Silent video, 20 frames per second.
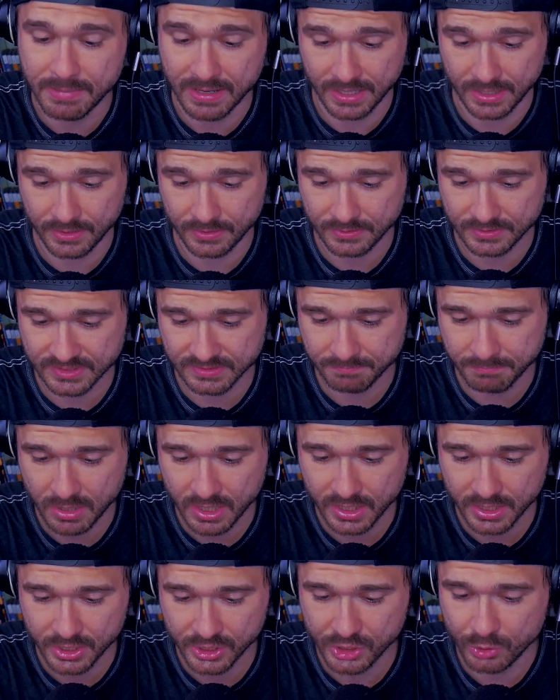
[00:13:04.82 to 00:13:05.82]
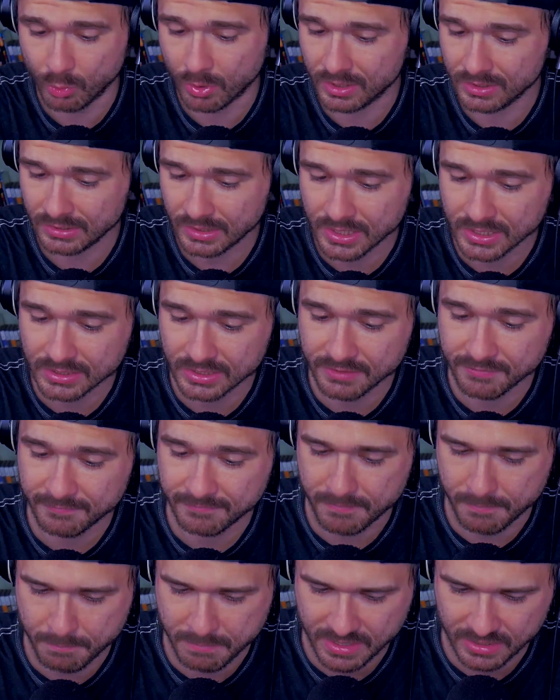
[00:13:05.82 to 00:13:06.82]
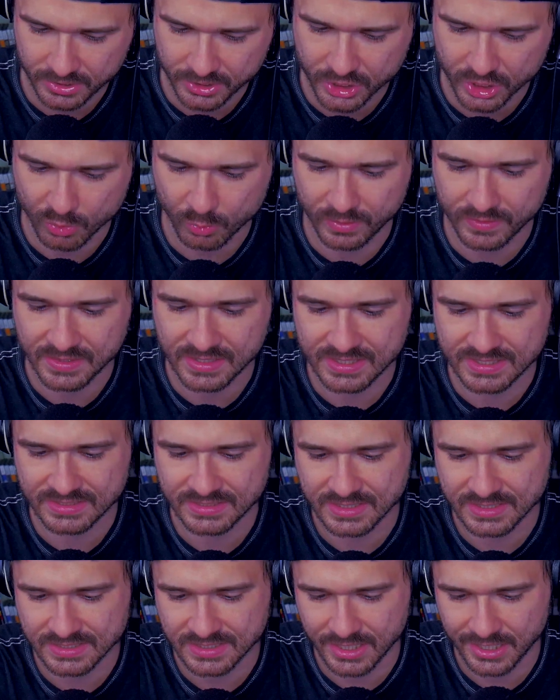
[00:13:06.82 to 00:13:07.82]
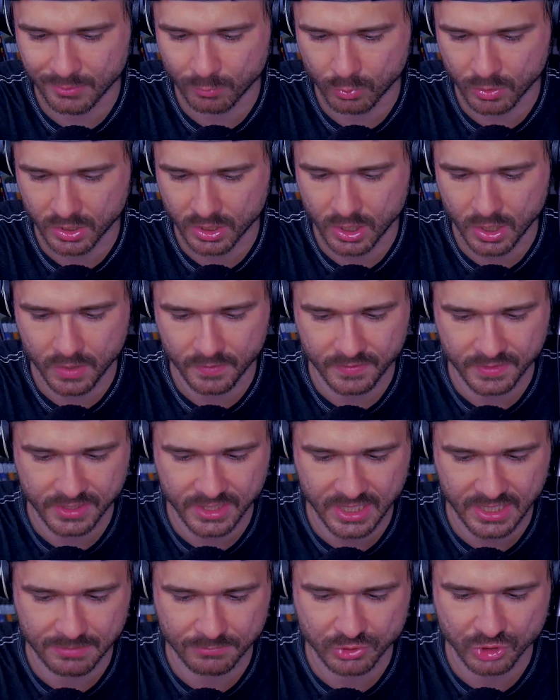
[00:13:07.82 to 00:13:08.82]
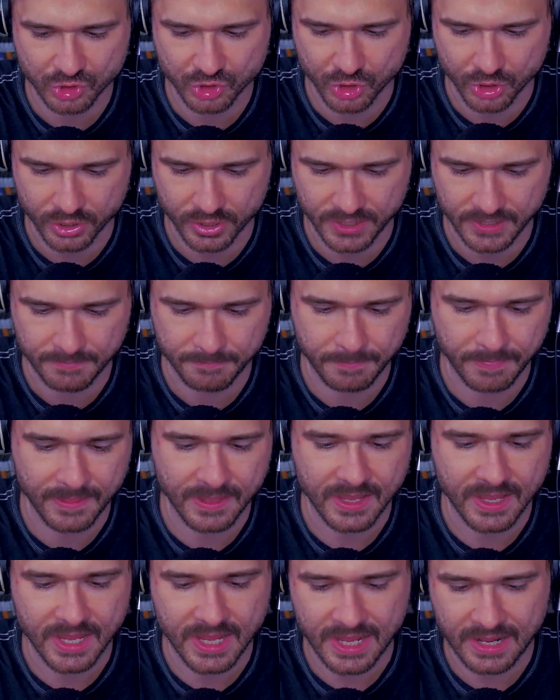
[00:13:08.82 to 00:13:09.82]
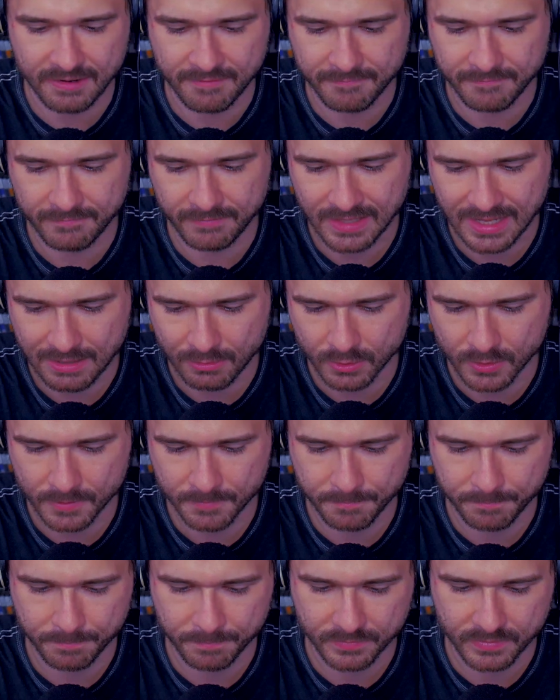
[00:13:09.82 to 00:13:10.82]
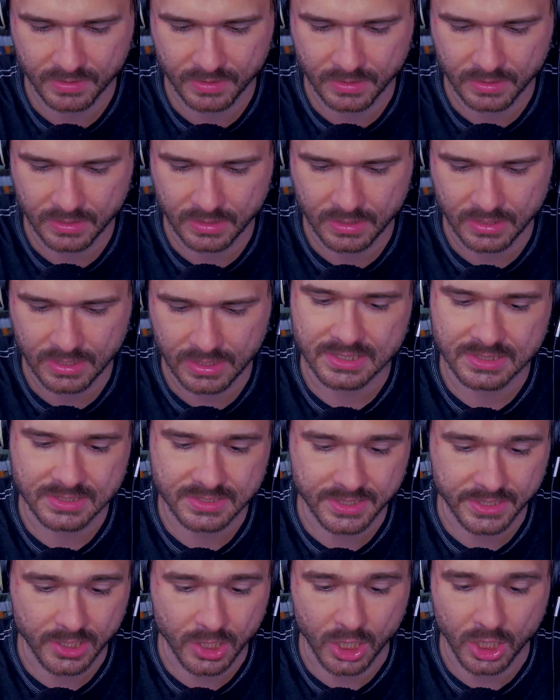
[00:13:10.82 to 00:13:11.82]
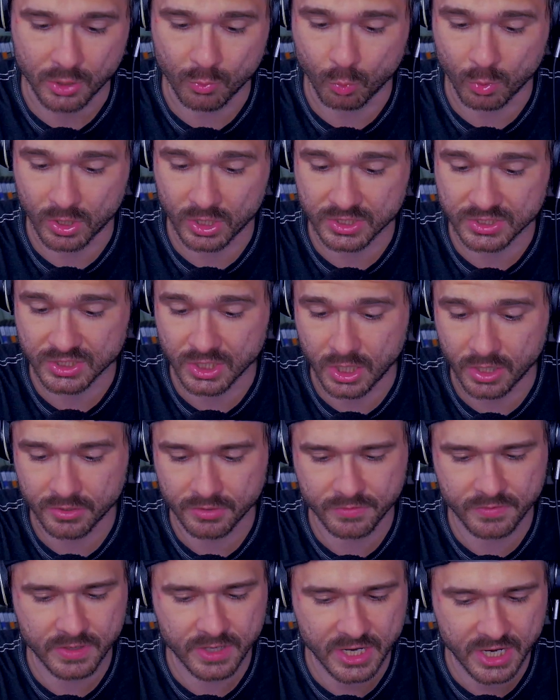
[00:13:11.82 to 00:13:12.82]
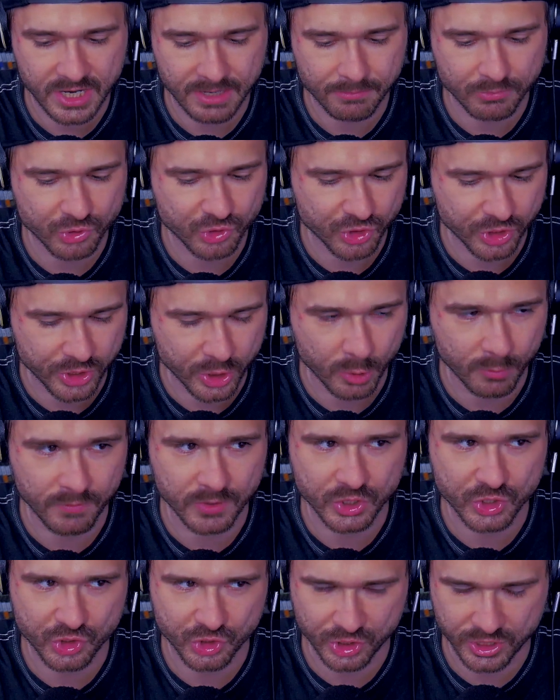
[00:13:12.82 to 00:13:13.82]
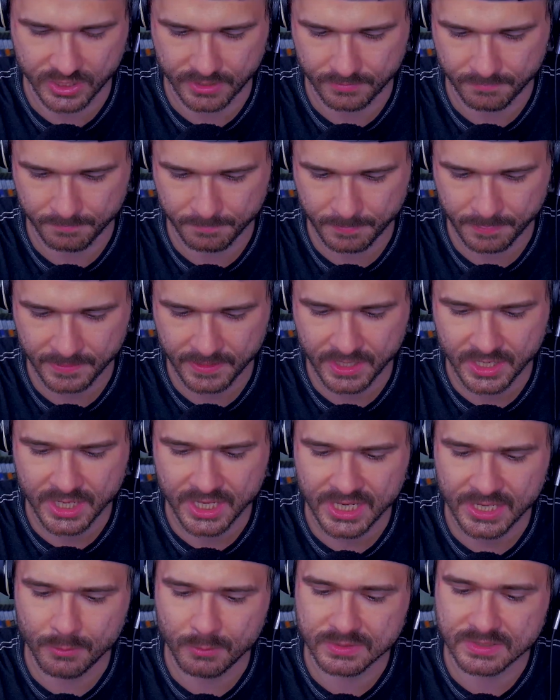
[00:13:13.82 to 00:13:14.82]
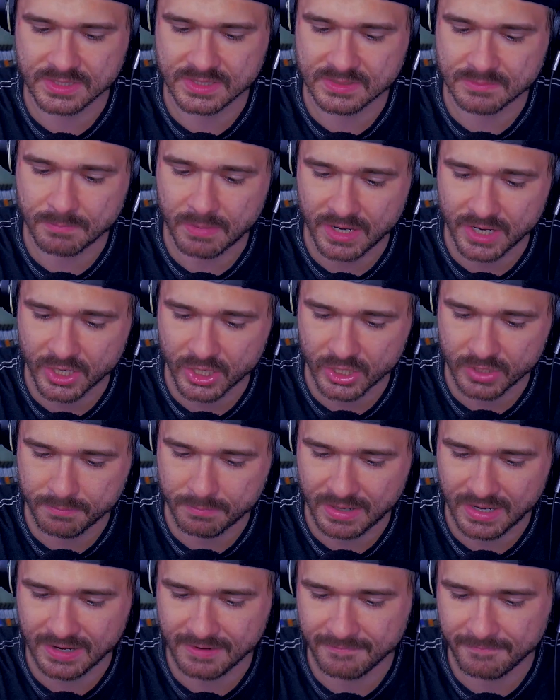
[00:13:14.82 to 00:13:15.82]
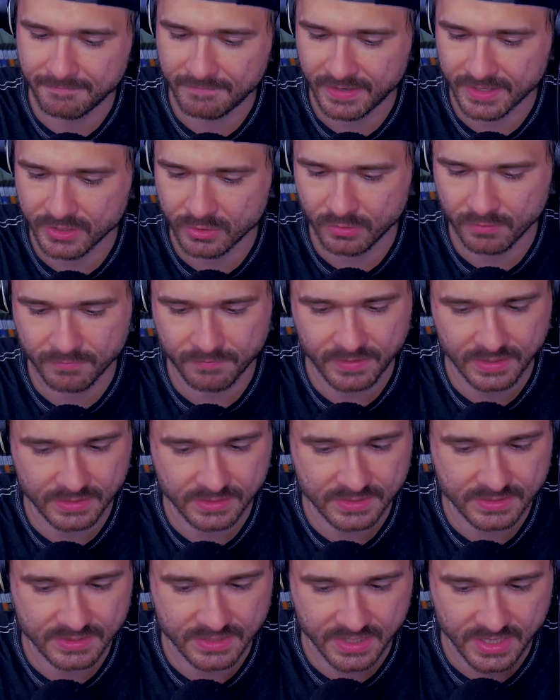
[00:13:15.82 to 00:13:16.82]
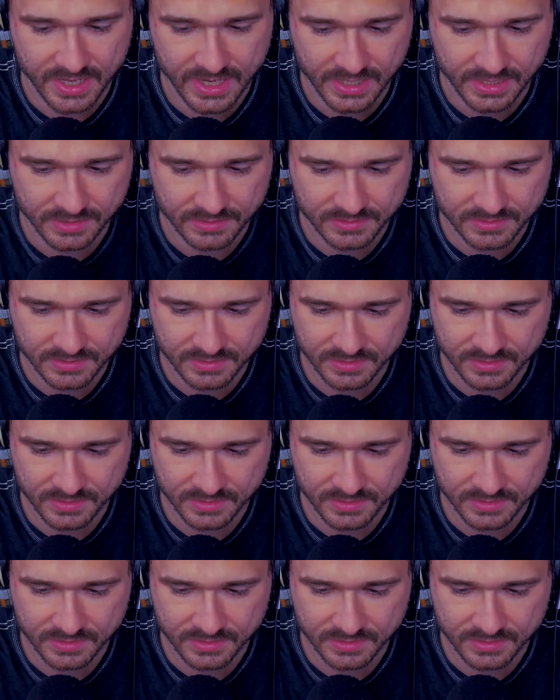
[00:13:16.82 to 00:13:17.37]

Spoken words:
bells, but you are likely familiar with his design work on the game's Journey and Flower. Xinghan works under the name Genova Chen. He was inspired by Final Fantasy VII,